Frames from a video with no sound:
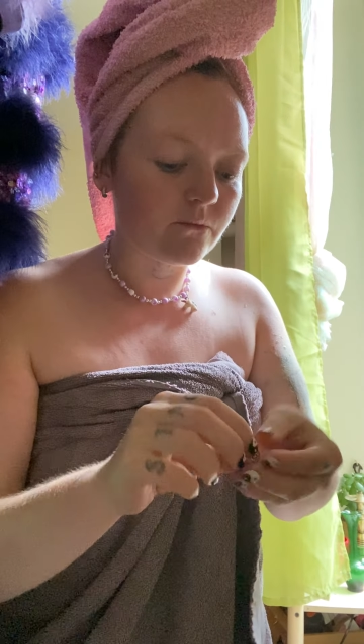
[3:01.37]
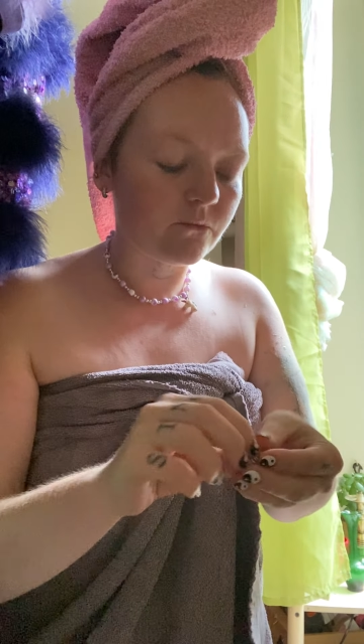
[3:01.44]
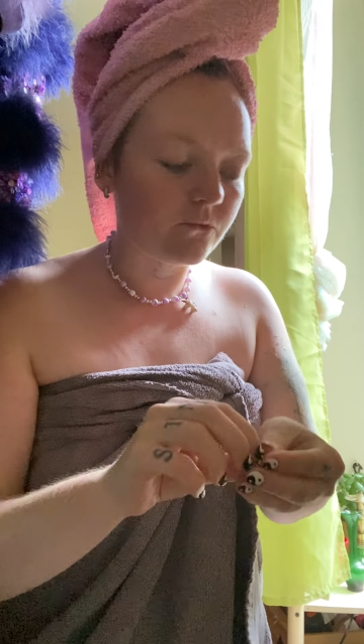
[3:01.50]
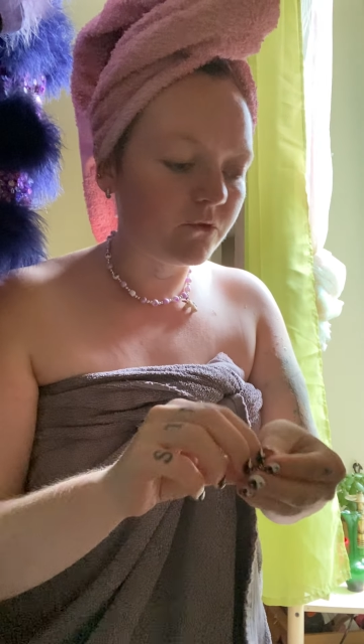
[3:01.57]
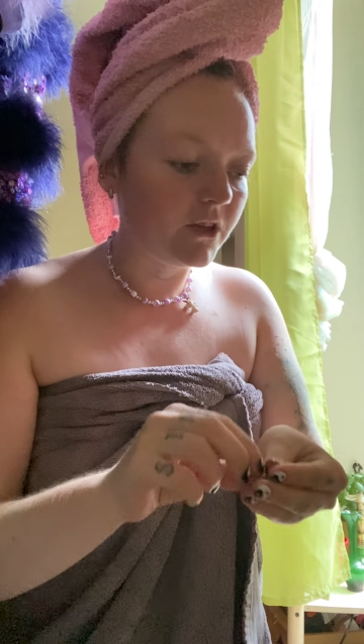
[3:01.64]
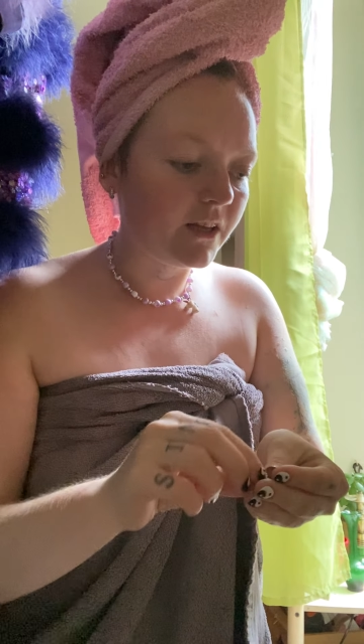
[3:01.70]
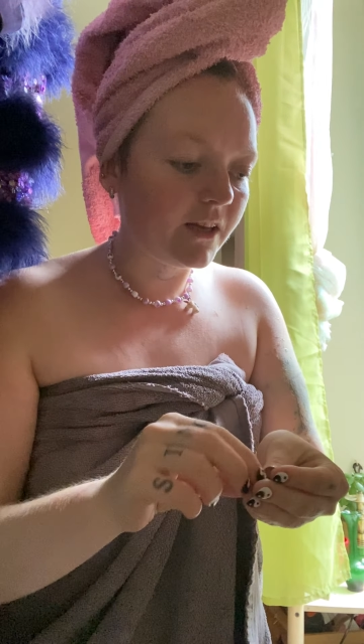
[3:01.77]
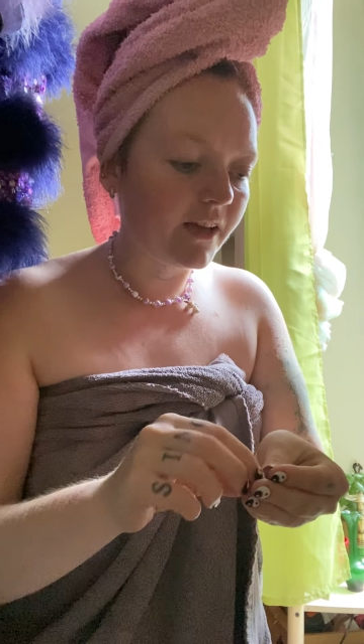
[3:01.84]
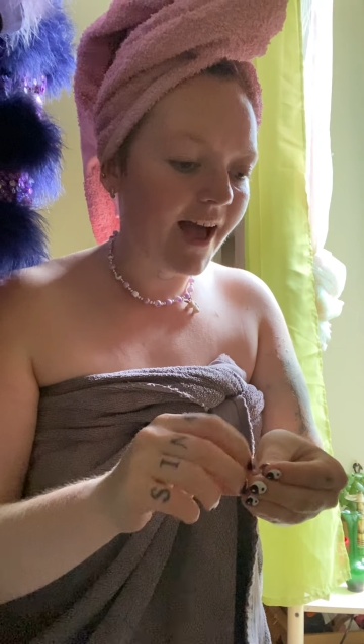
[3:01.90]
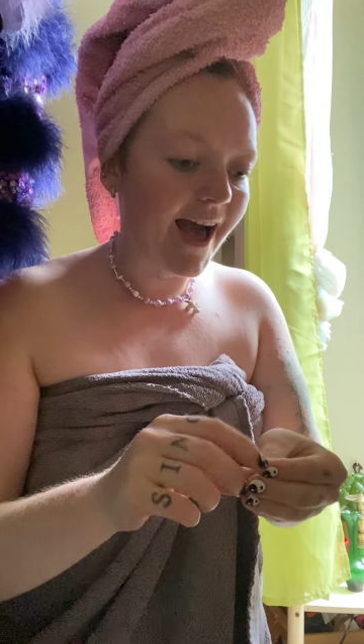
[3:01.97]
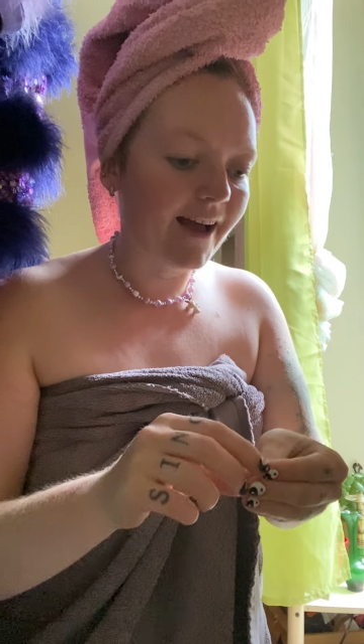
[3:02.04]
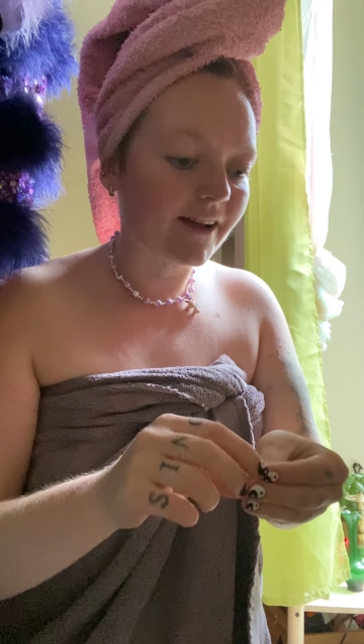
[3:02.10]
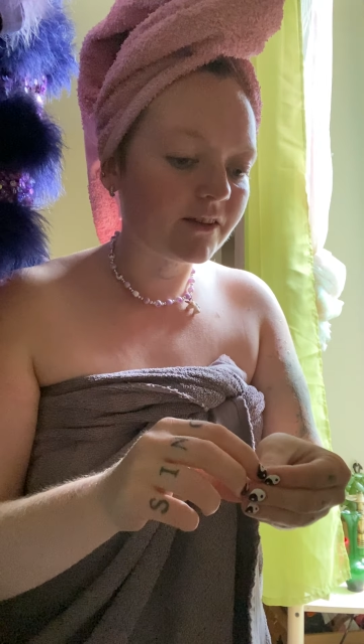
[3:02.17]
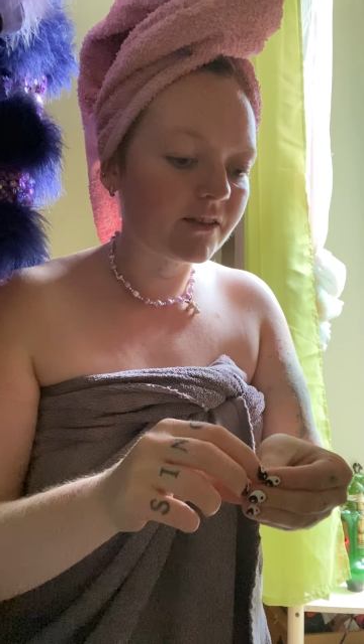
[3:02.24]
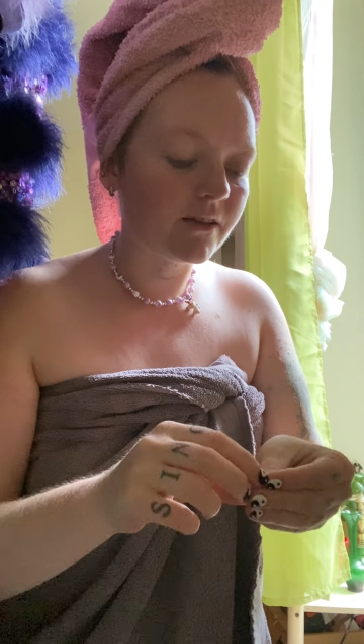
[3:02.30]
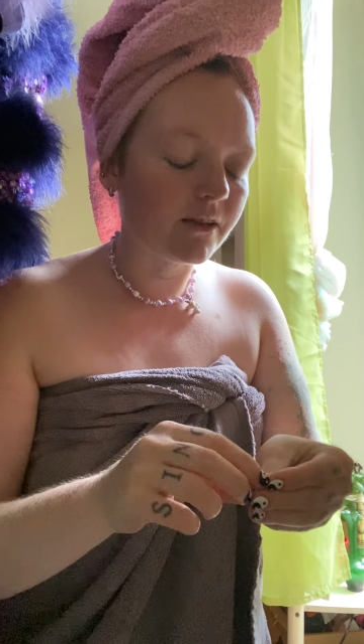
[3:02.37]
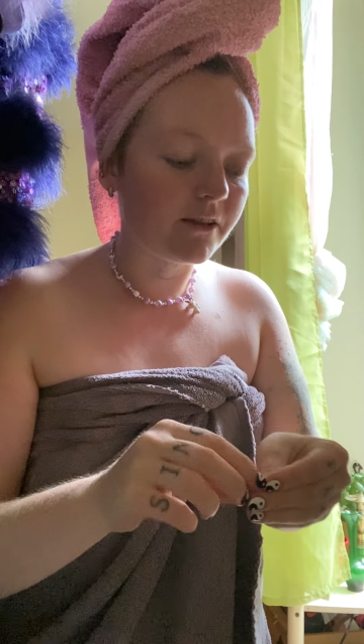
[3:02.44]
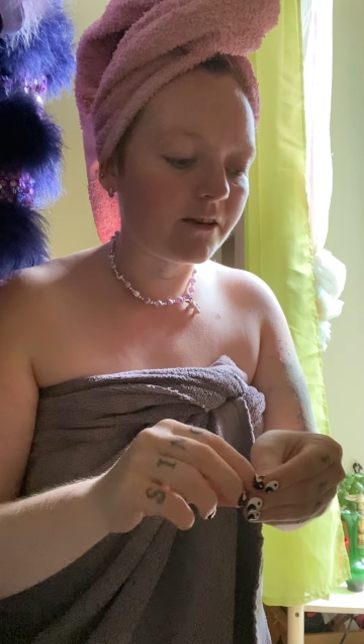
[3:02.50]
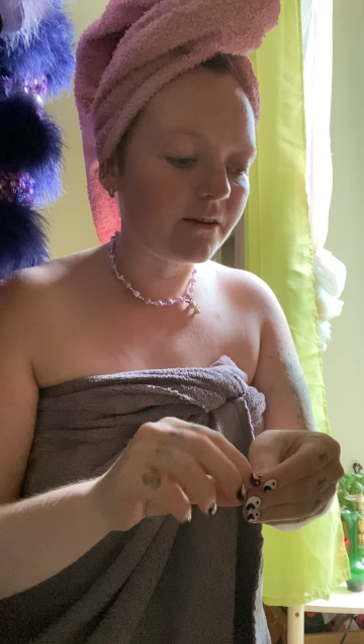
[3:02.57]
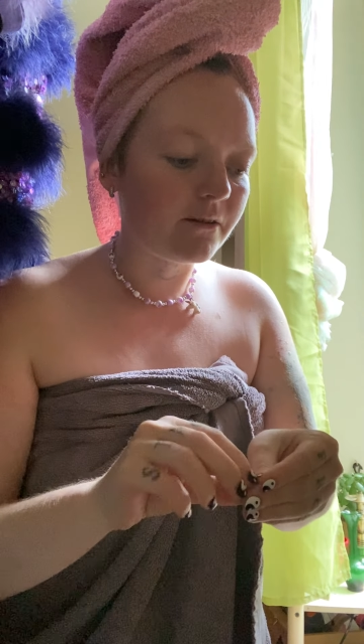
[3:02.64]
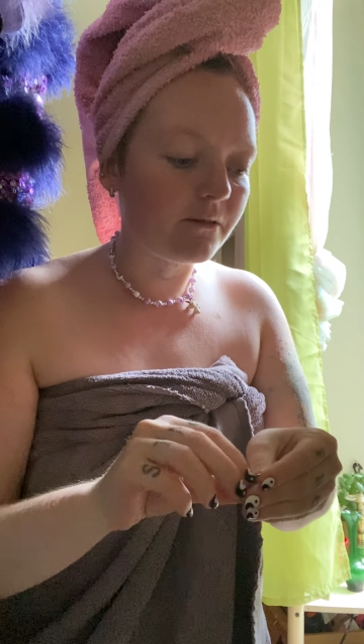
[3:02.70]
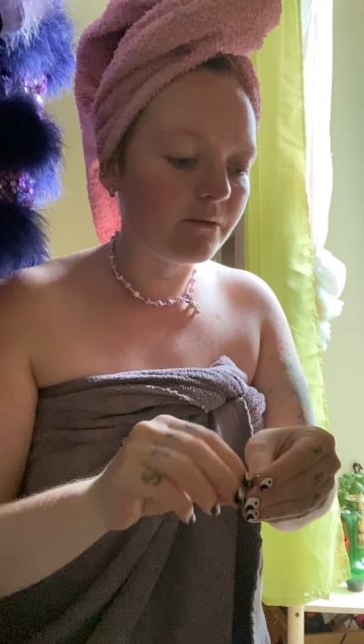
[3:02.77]
really
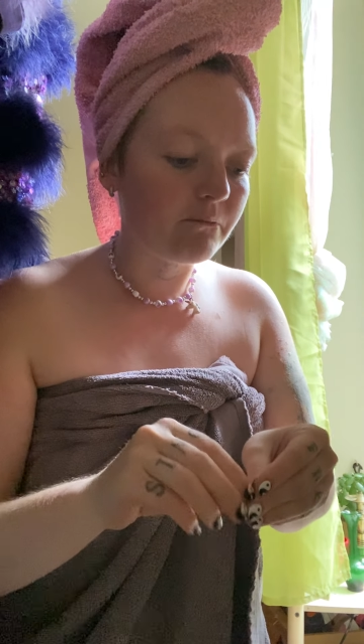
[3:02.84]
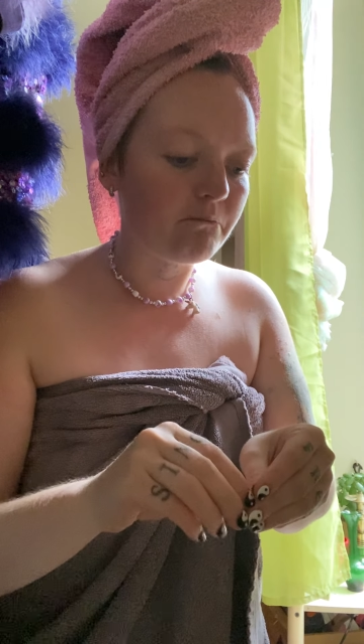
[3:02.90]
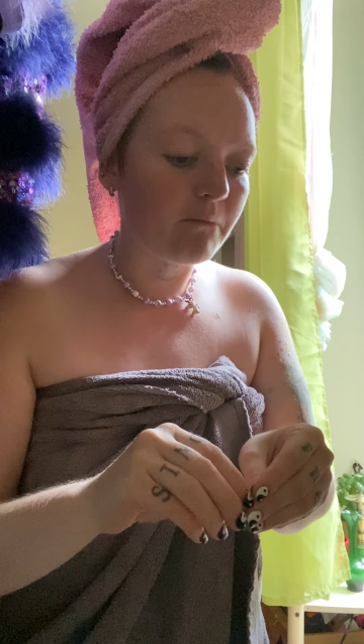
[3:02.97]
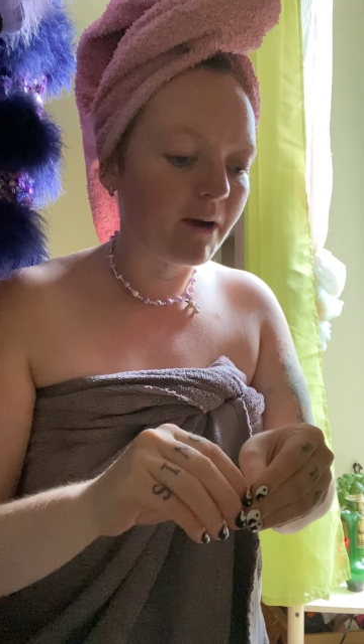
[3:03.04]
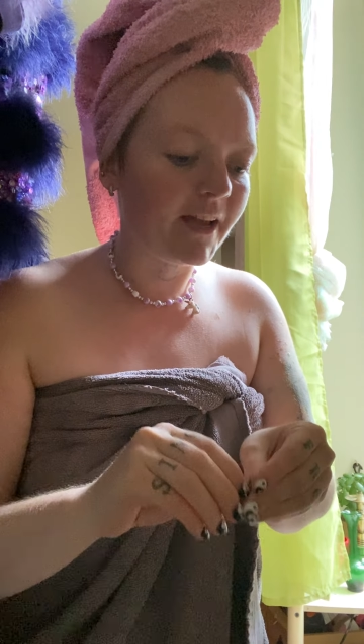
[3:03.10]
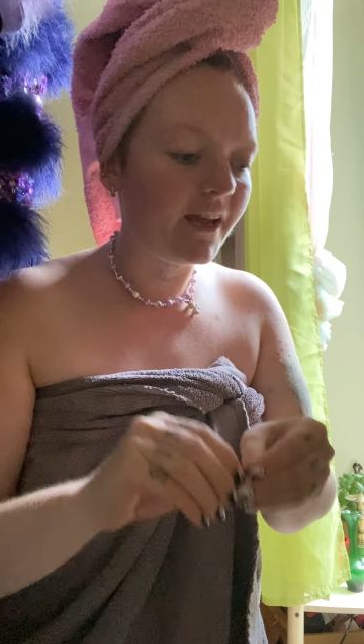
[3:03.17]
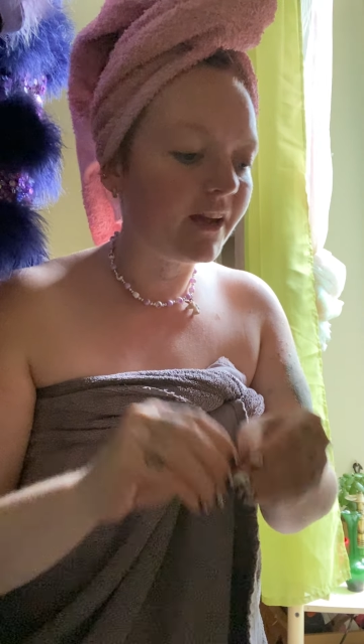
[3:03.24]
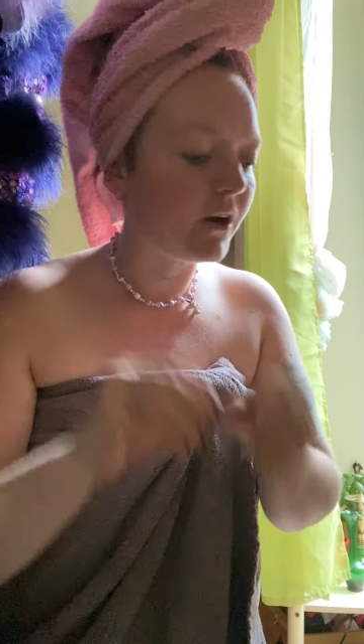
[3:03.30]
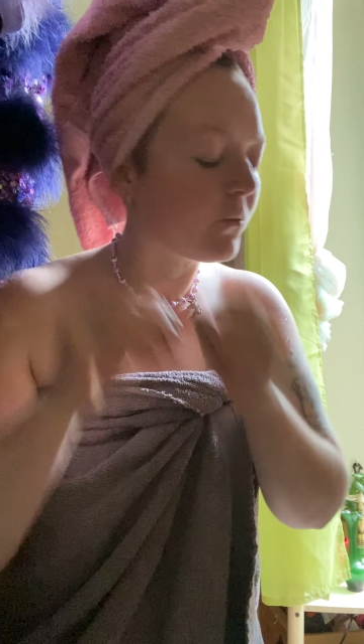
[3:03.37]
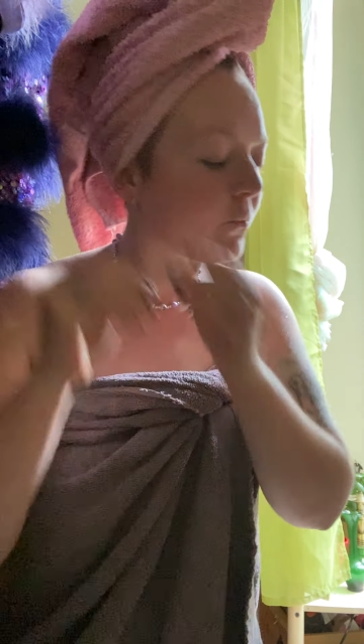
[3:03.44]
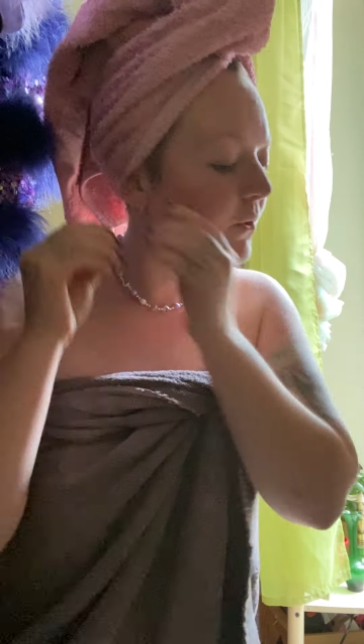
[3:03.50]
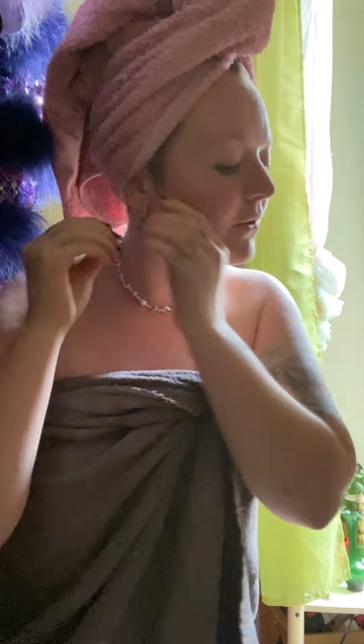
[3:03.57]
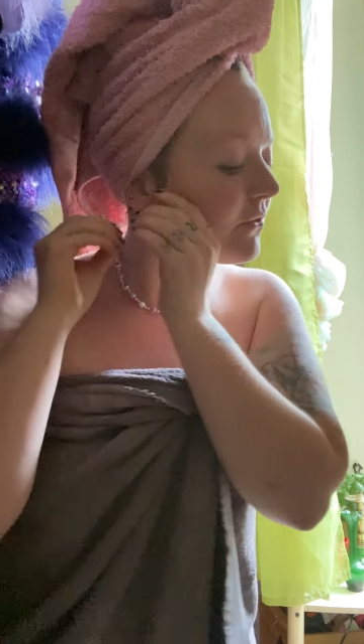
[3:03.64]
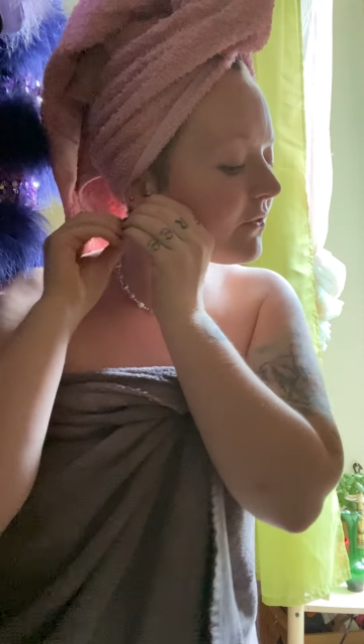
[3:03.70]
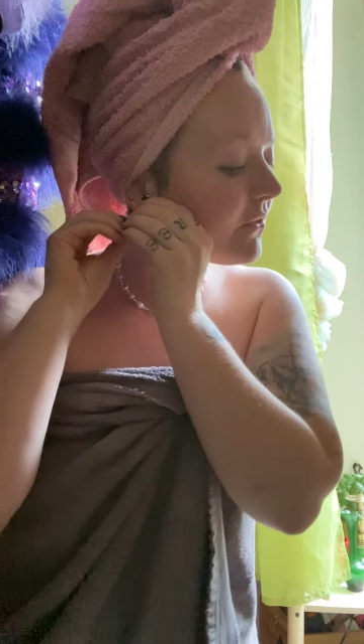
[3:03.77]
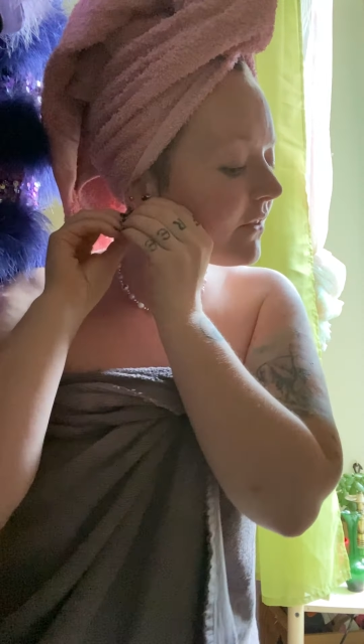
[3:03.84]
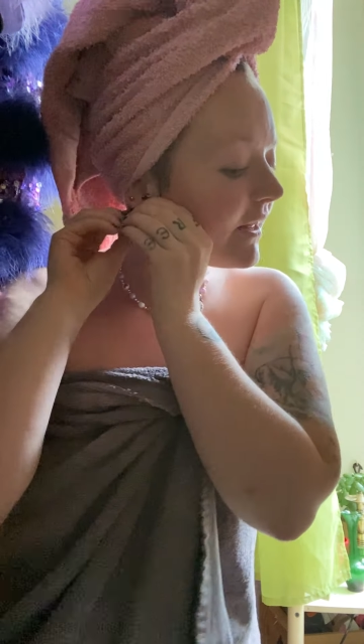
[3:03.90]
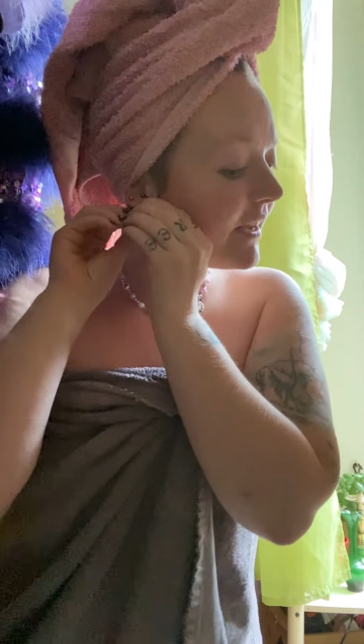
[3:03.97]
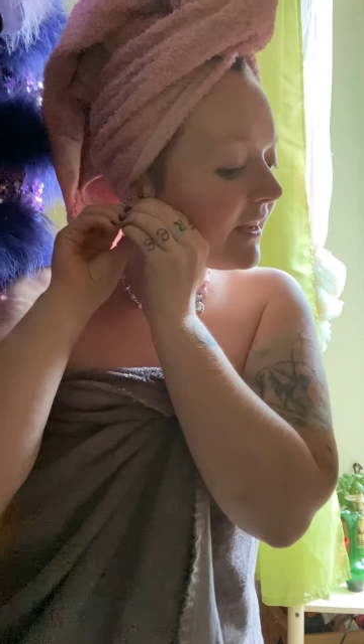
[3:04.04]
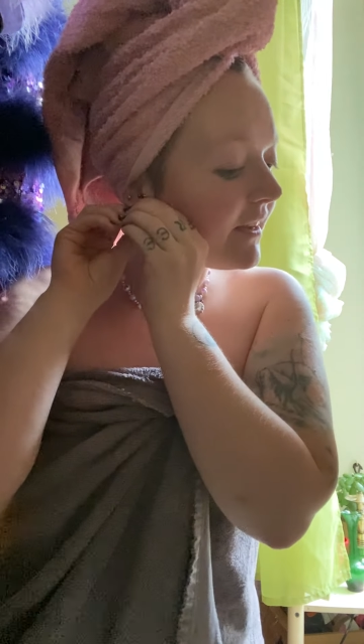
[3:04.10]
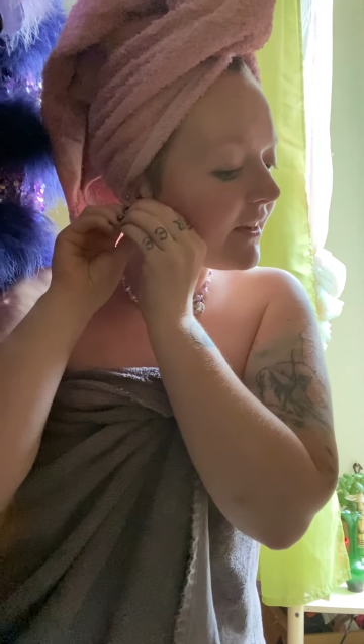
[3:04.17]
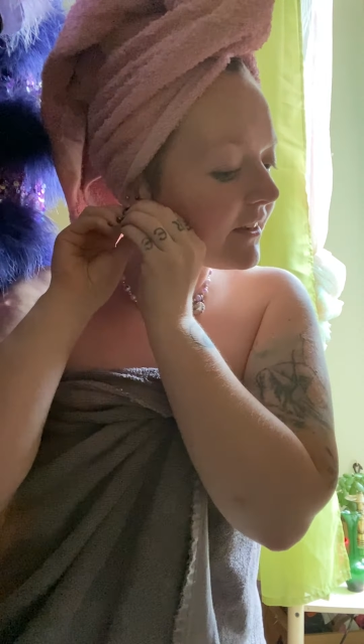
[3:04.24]
excellent mic with
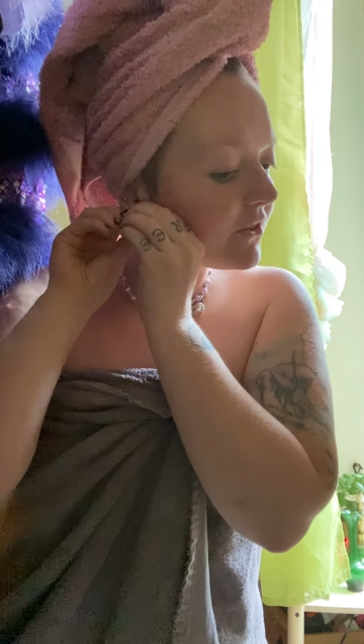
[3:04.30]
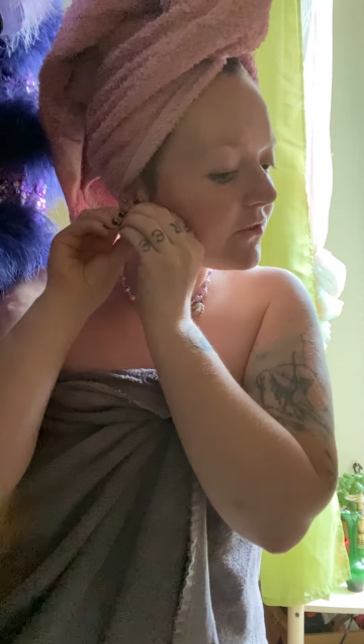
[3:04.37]
like